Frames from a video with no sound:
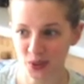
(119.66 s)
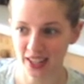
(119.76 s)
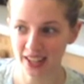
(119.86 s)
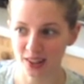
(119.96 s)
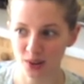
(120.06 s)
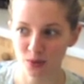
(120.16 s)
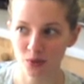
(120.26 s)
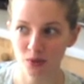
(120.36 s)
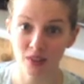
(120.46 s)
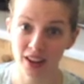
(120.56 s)
we're here,
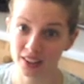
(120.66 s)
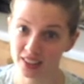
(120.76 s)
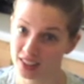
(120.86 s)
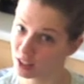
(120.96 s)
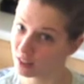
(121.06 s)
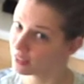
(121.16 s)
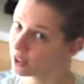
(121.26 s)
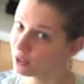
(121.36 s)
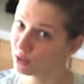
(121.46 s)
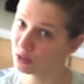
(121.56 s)
why don't I give you
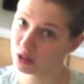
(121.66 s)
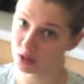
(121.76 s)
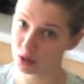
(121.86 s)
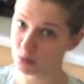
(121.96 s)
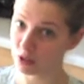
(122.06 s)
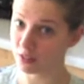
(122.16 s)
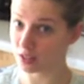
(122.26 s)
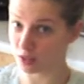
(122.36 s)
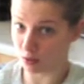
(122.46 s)
a little bit of a